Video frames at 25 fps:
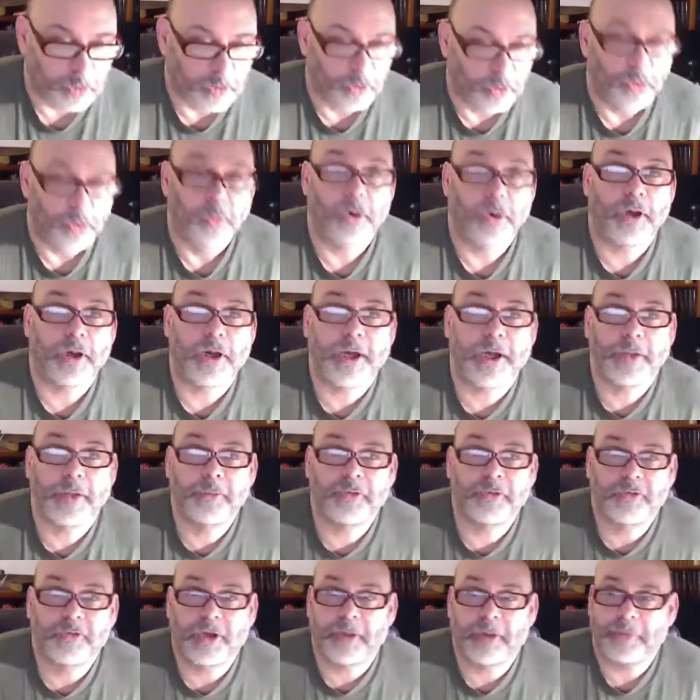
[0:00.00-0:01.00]
Well, hi,
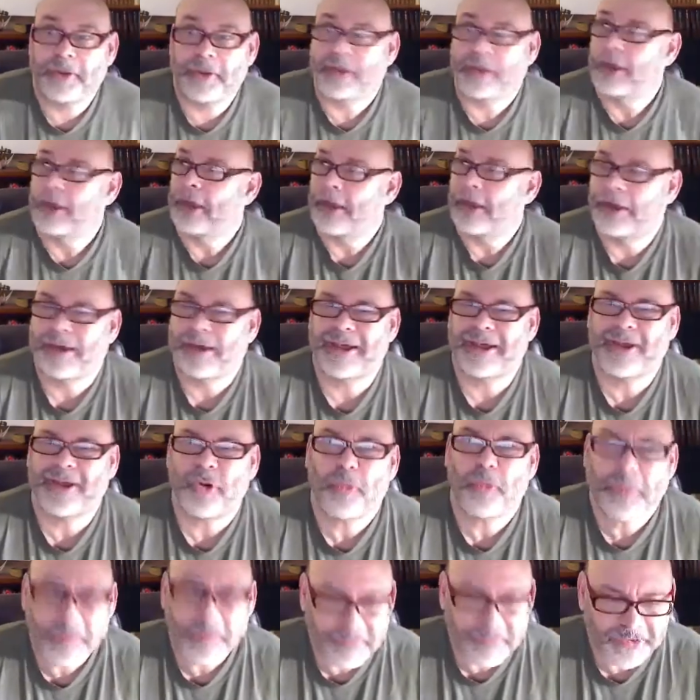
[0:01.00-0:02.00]
Marami. I
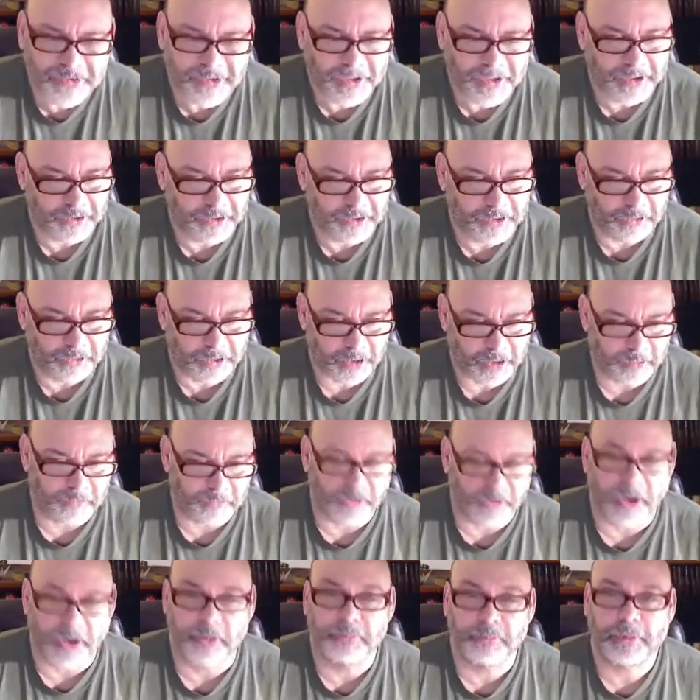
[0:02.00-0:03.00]
hope I'm saying your name
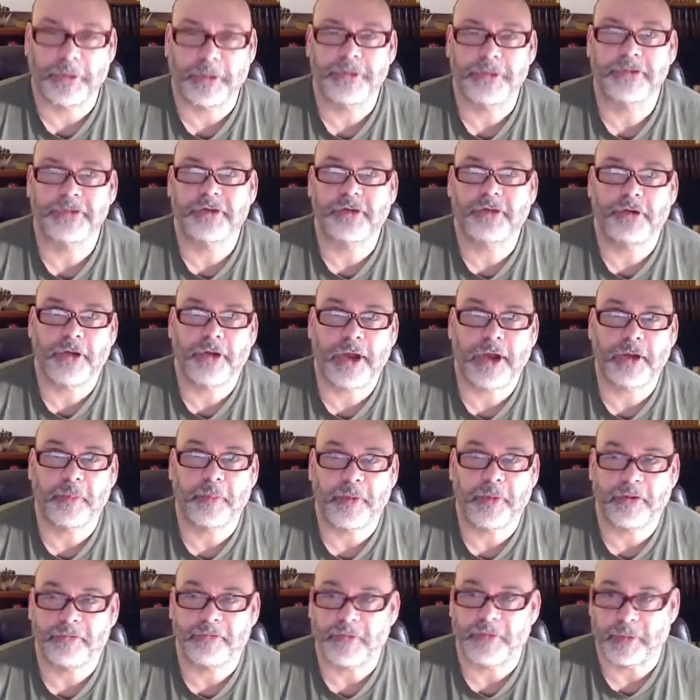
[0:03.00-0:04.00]
right, and please correct
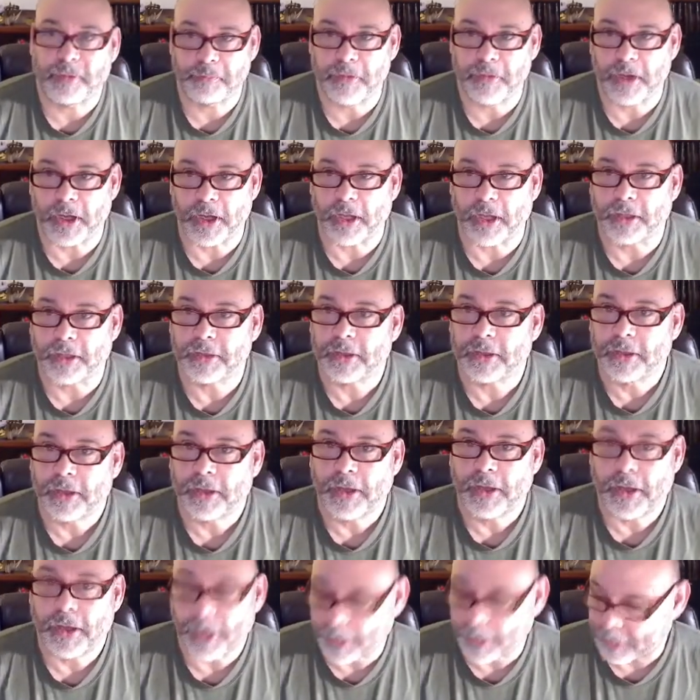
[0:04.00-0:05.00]
me if I'm not.
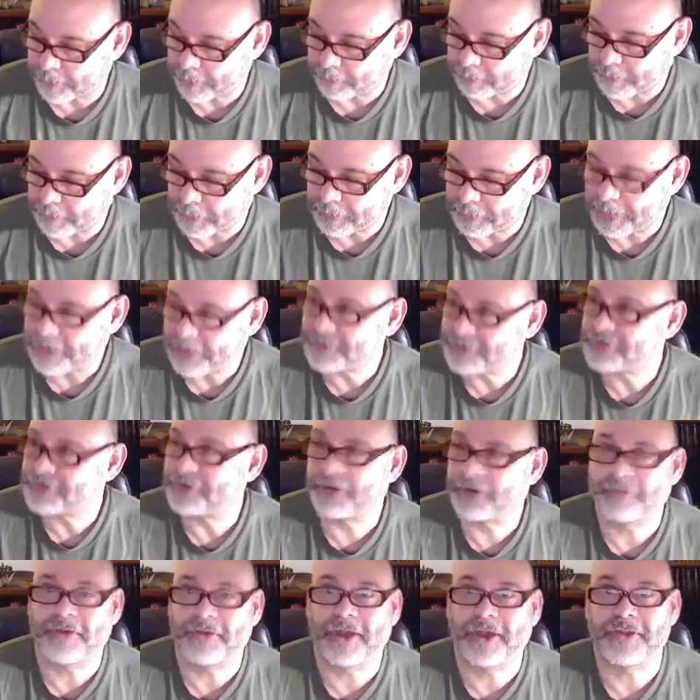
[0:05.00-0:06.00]
I'm not sure
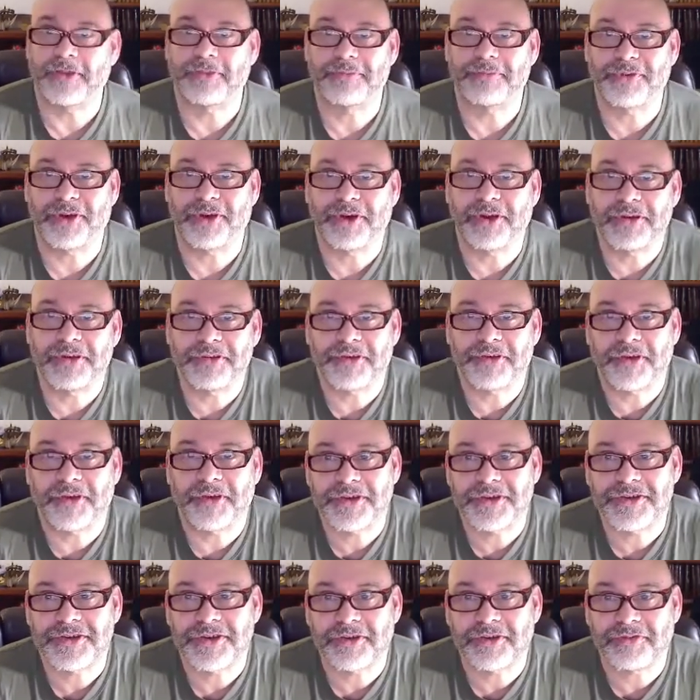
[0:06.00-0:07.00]
I've got the
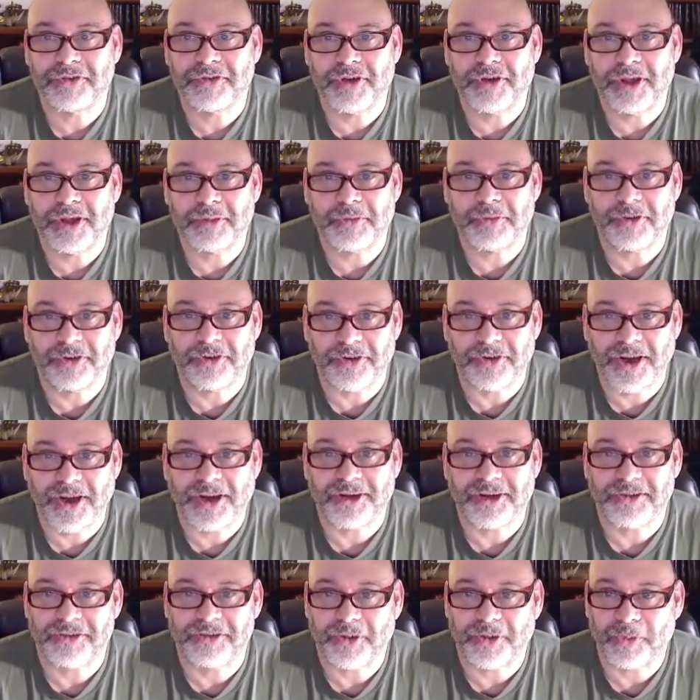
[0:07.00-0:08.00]
pronunciation of your name
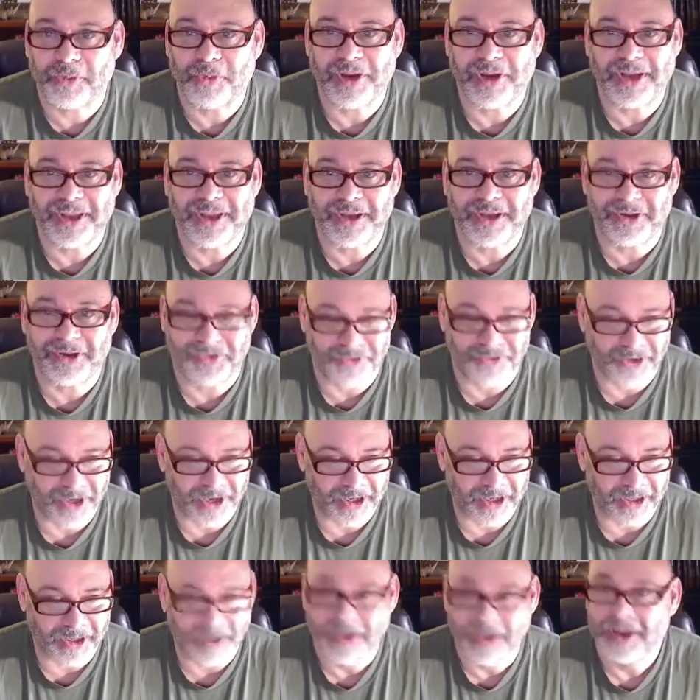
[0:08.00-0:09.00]
correct, so I want to get it
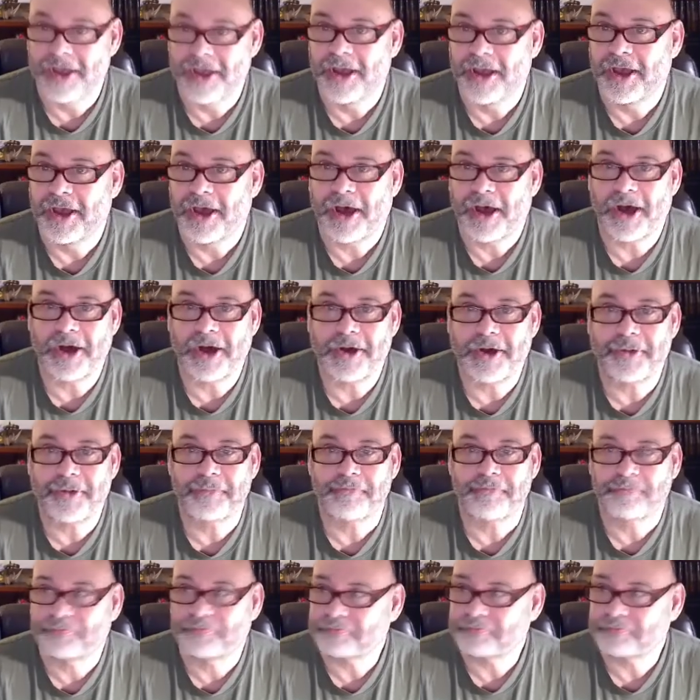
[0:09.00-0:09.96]
right. Um,